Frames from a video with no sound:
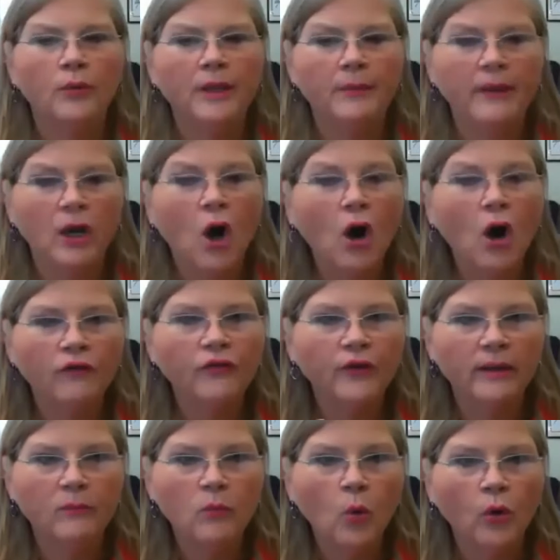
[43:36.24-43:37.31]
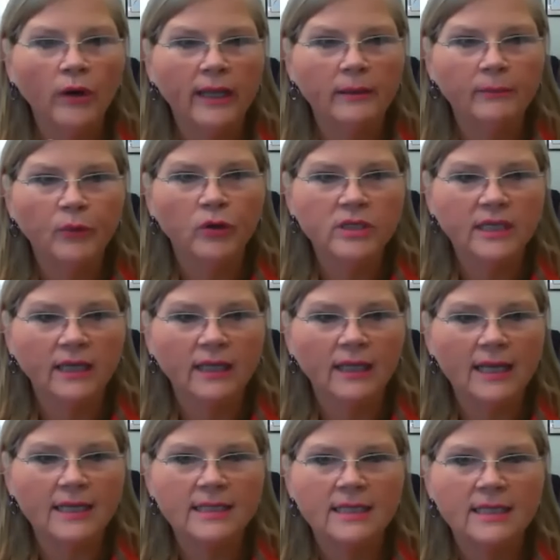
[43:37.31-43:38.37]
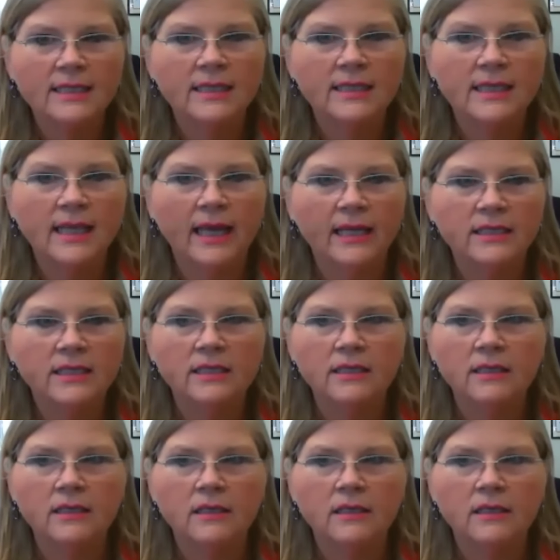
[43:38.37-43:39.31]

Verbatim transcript: we be offering more in-person classes? Is that yeah?